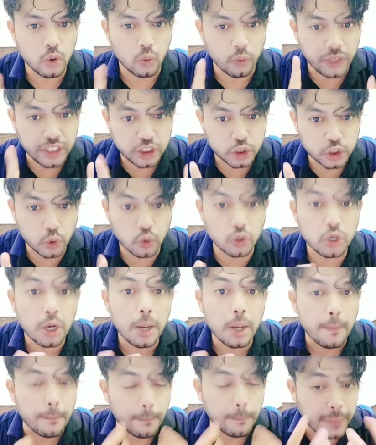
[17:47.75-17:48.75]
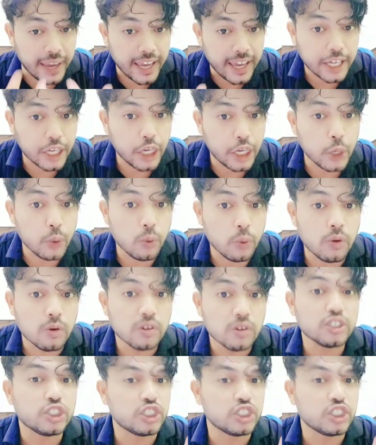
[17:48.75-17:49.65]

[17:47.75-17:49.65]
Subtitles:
which could make you